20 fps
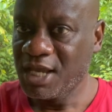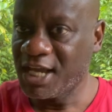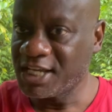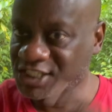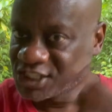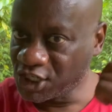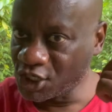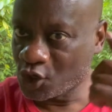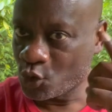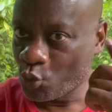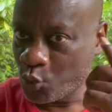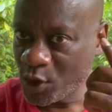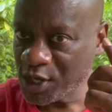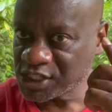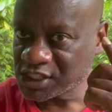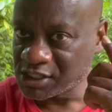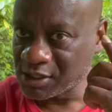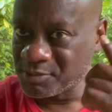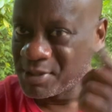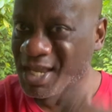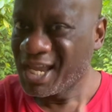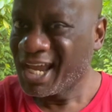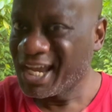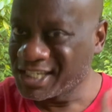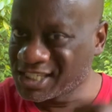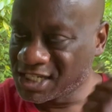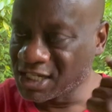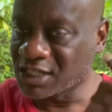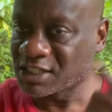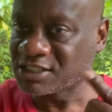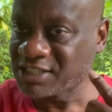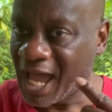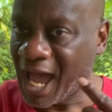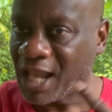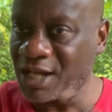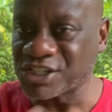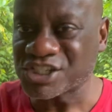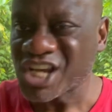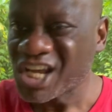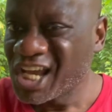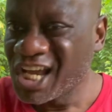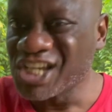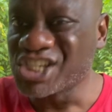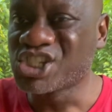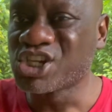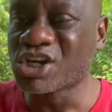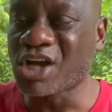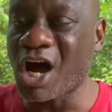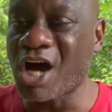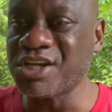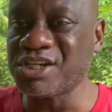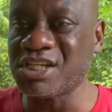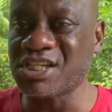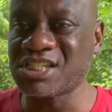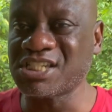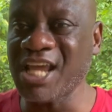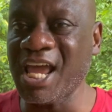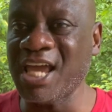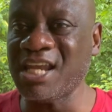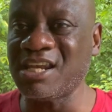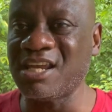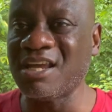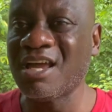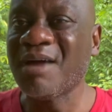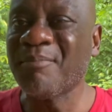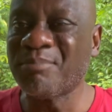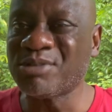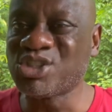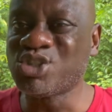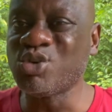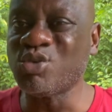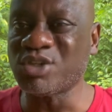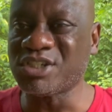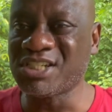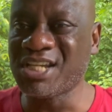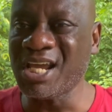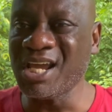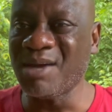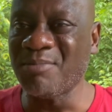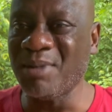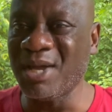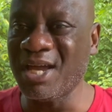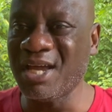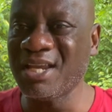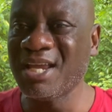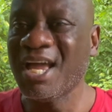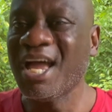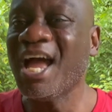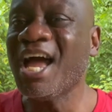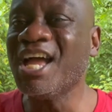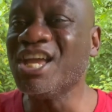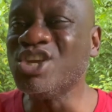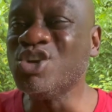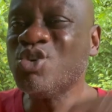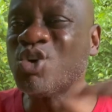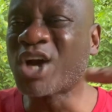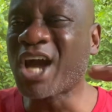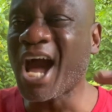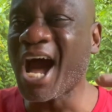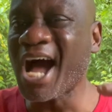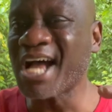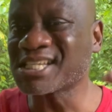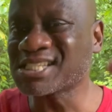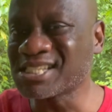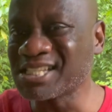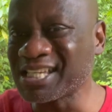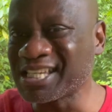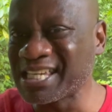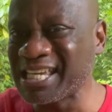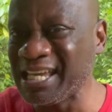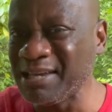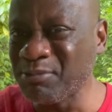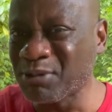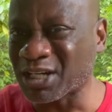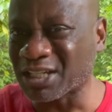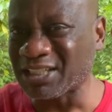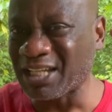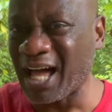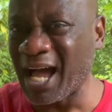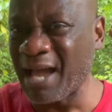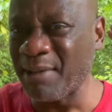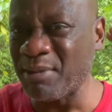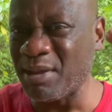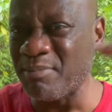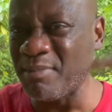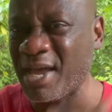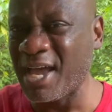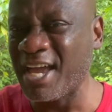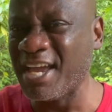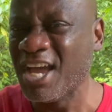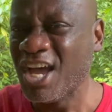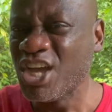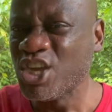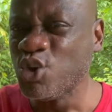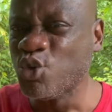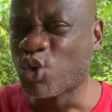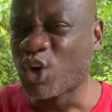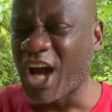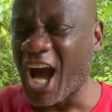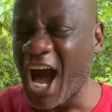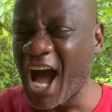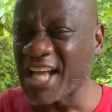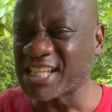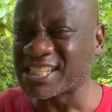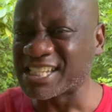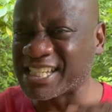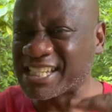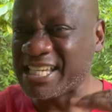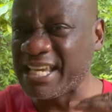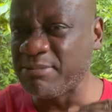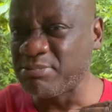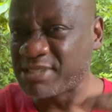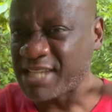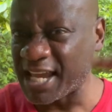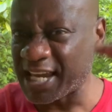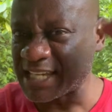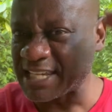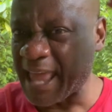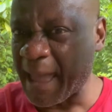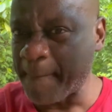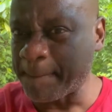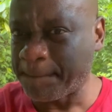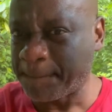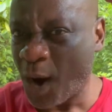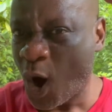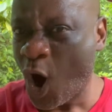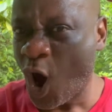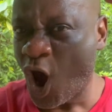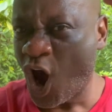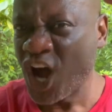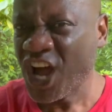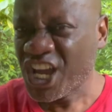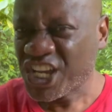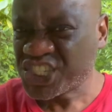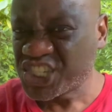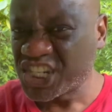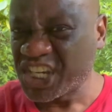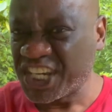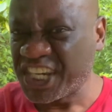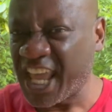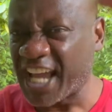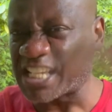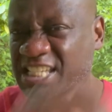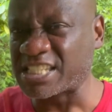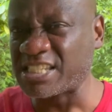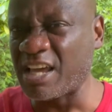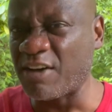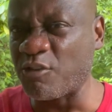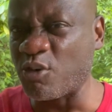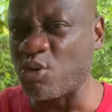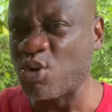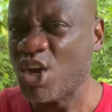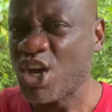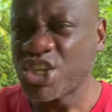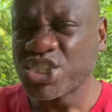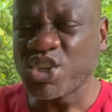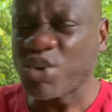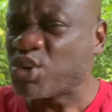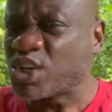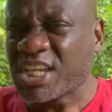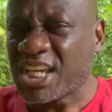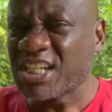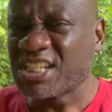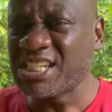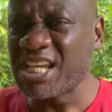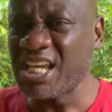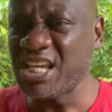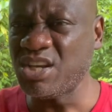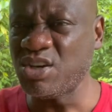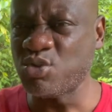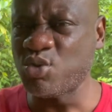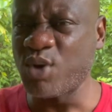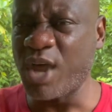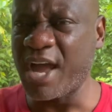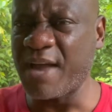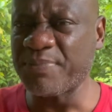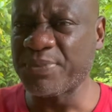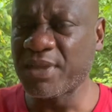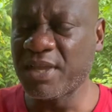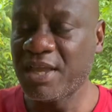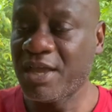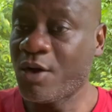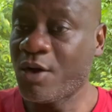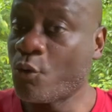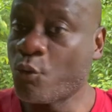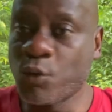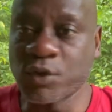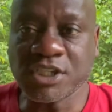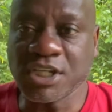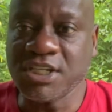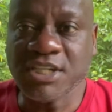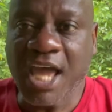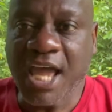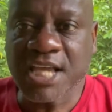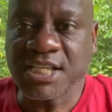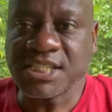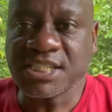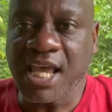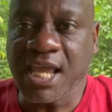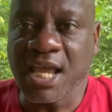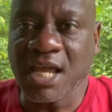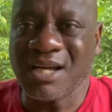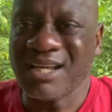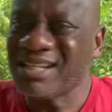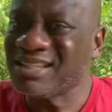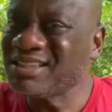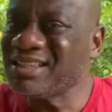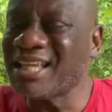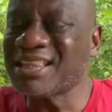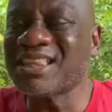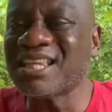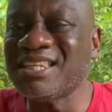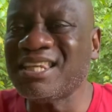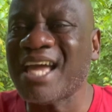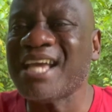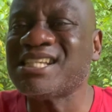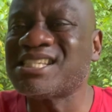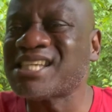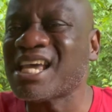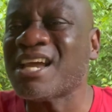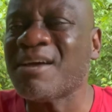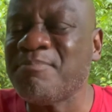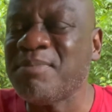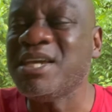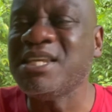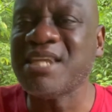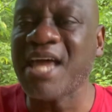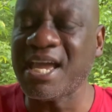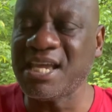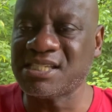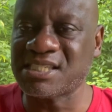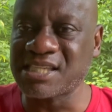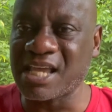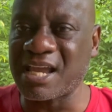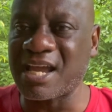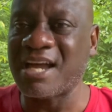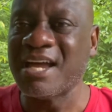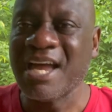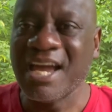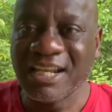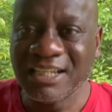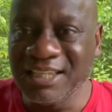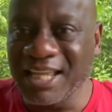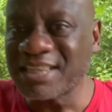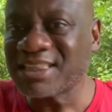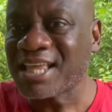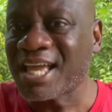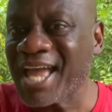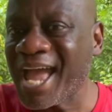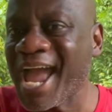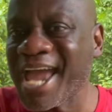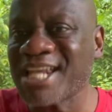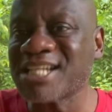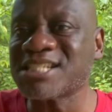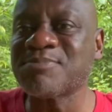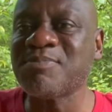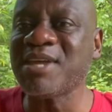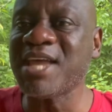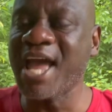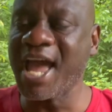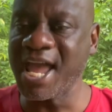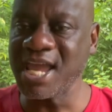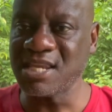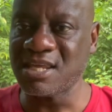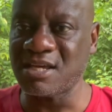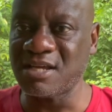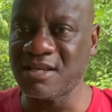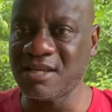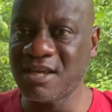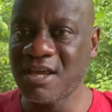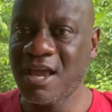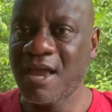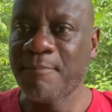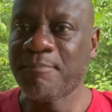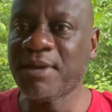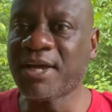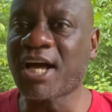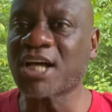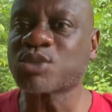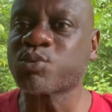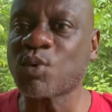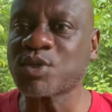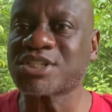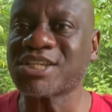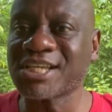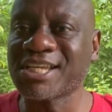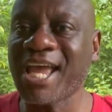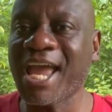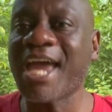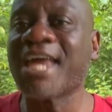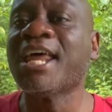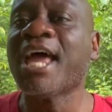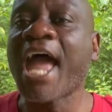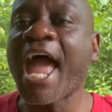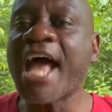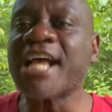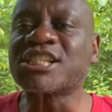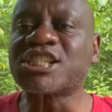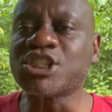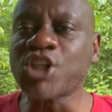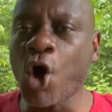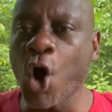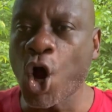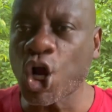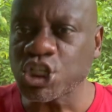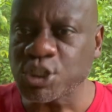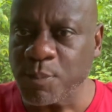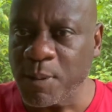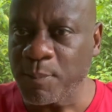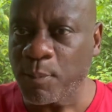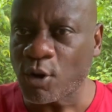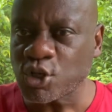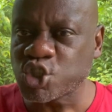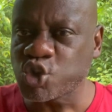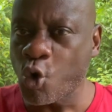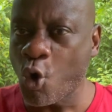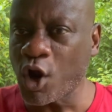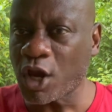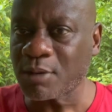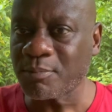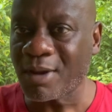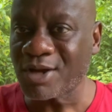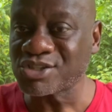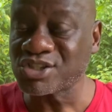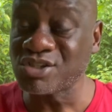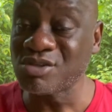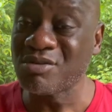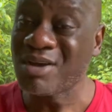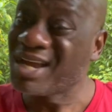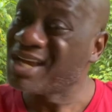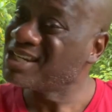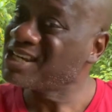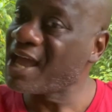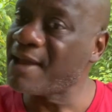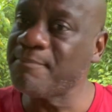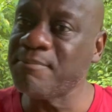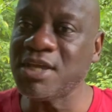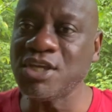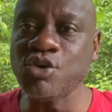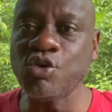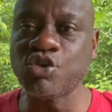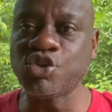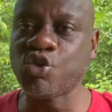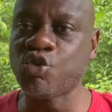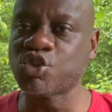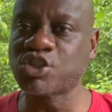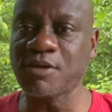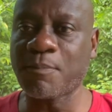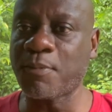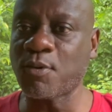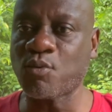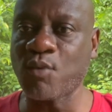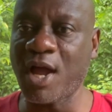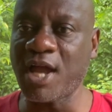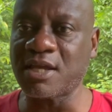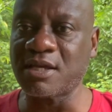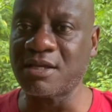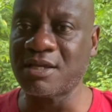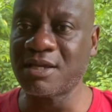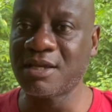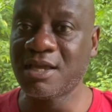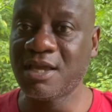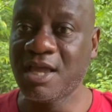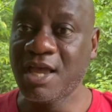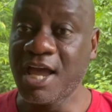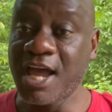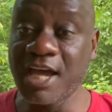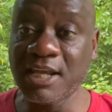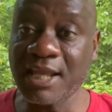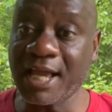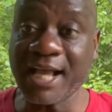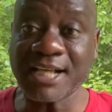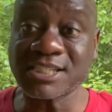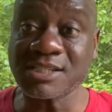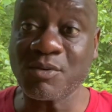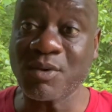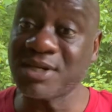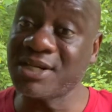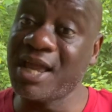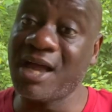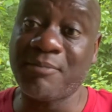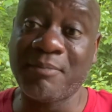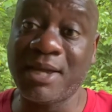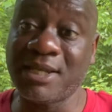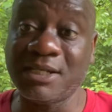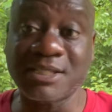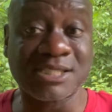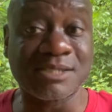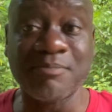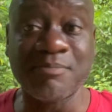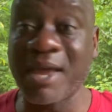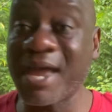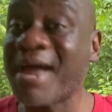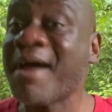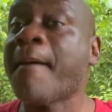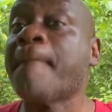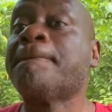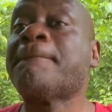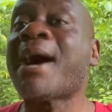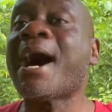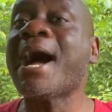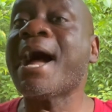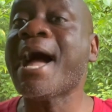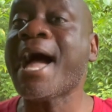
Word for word: It took wisdom. It took knowledge. It took understanding. But you're there, man. And you constantly keep climbing, man. You constantly keep taking that bar to the next level. So to continue to do that, with the naysayer, let the naysayer be naysayer. Let the haters be hater. Because once again, as long as people are talking about you, that means you're doing something right. And like I said right now, man, listen, man, my